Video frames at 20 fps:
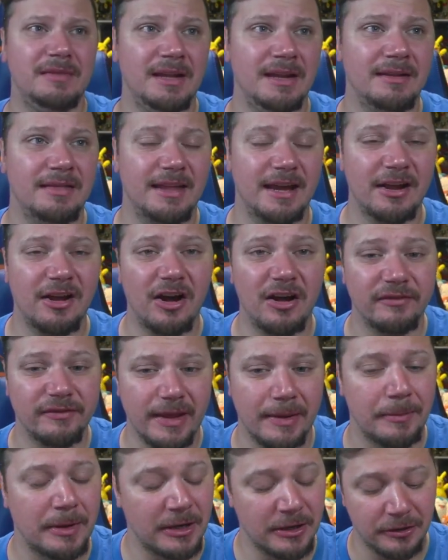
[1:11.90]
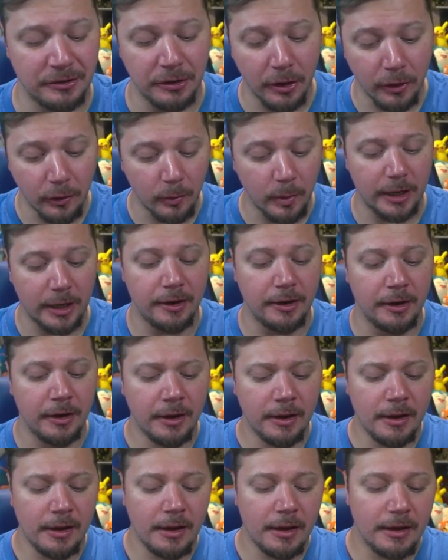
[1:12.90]
That cough came out of nowhere.
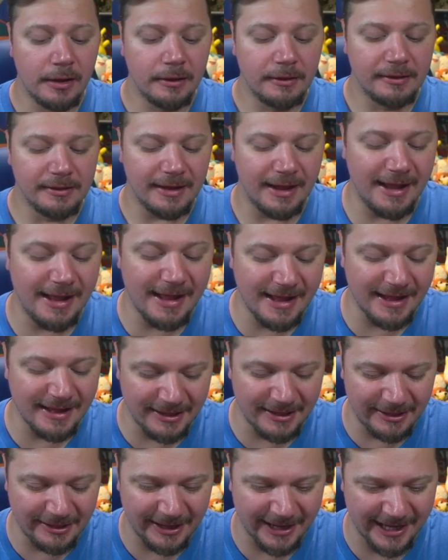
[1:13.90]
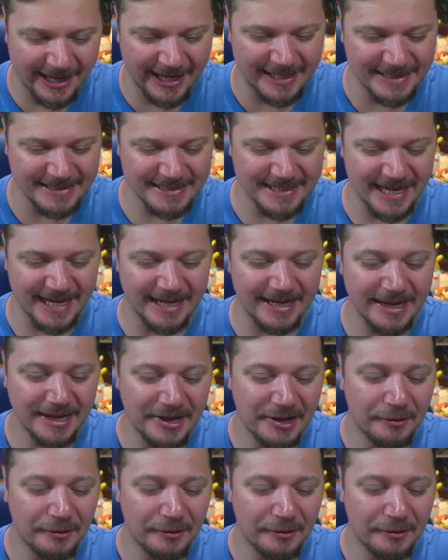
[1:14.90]
Like I said,